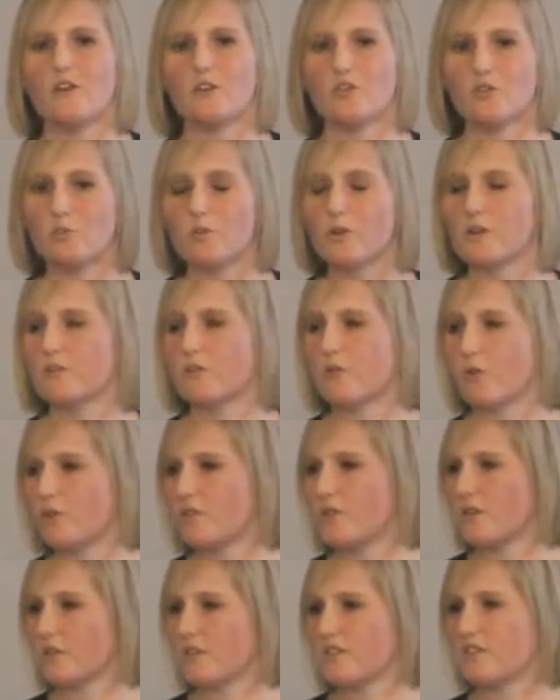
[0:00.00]
you would, of
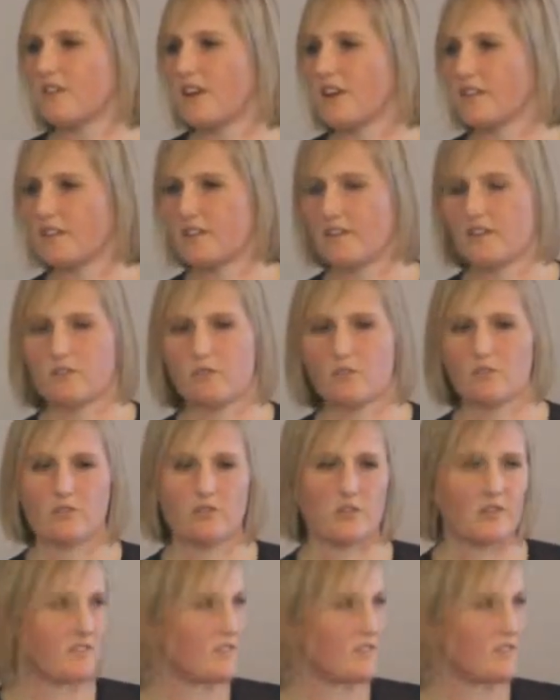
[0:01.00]
course, have to take the necessary